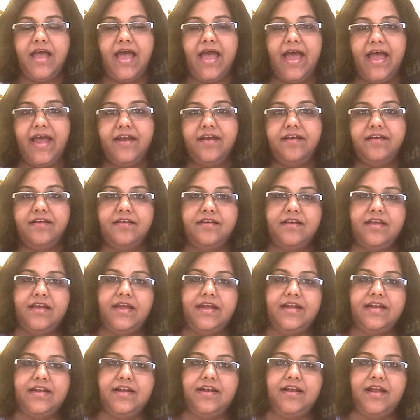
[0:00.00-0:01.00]
and
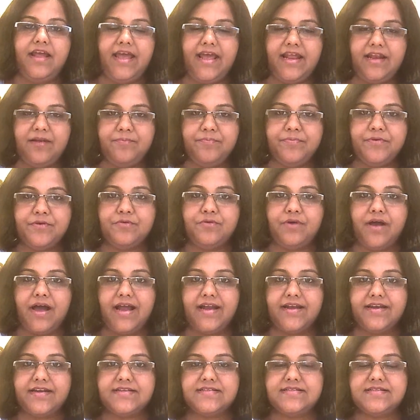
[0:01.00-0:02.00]
it will help you
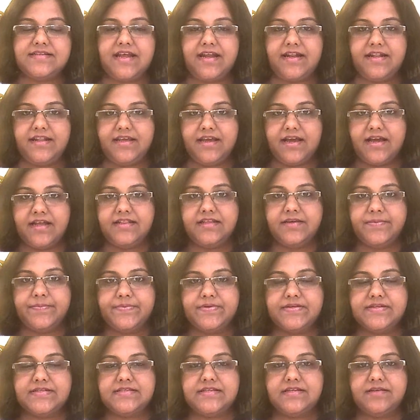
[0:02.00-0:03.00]
understand the other
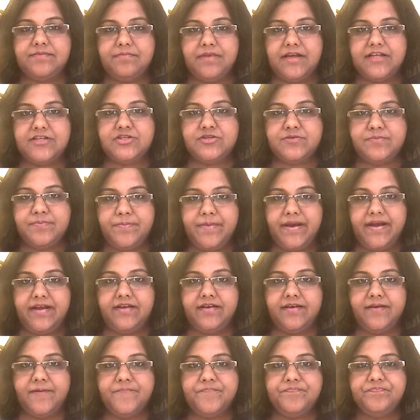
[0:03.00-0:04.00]
person much
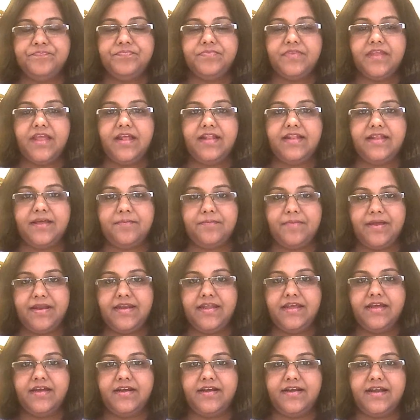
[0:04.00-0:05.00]
better. There are
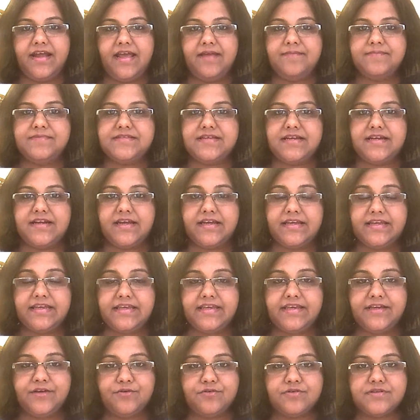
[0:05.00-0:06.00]
many times that our
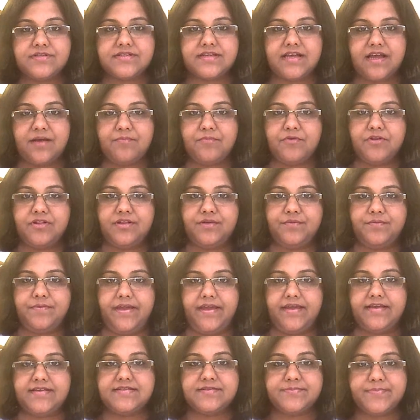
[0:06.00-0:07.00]
egos come on the
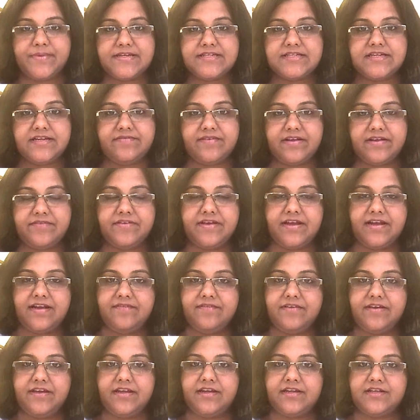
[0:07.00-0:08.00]
way, especially when we are
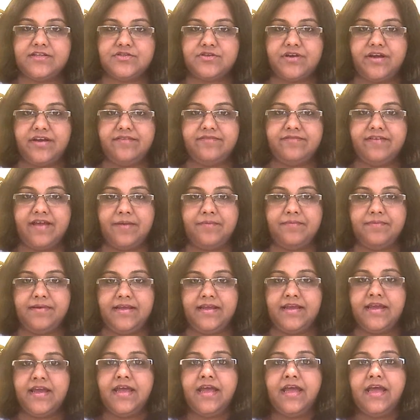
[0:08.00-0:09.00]
living in a joint
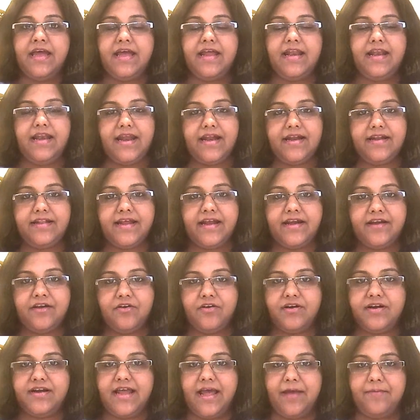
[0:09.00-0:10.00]
family. Let that
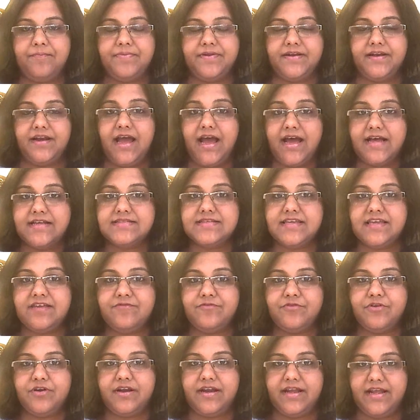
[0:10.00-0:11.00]
not happen.
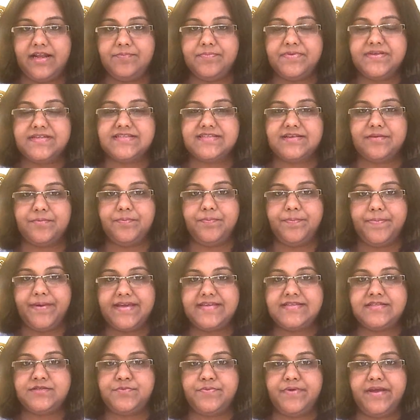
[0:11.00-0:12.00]
Asking for help is the
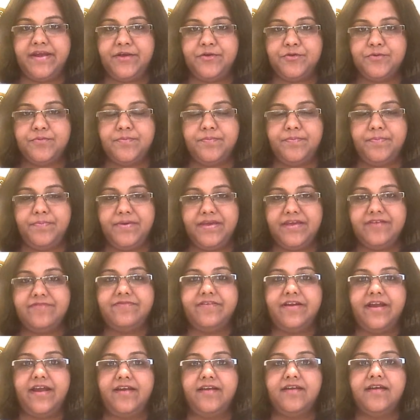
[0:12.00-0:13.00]
best way to
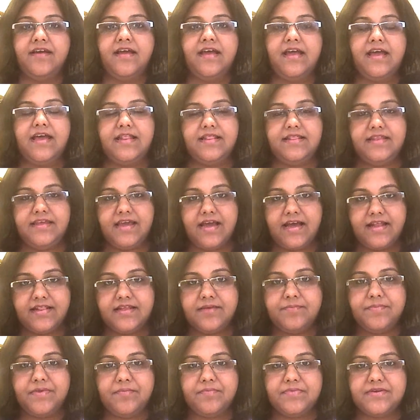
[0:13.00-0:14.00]
befriend the
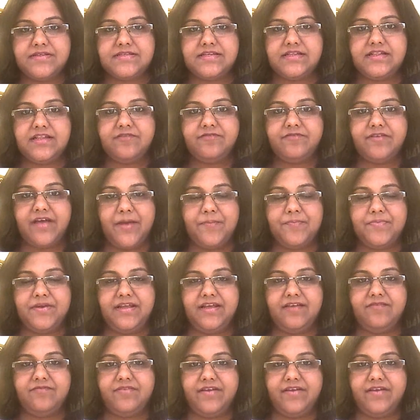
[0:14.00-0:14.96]
other members in the family,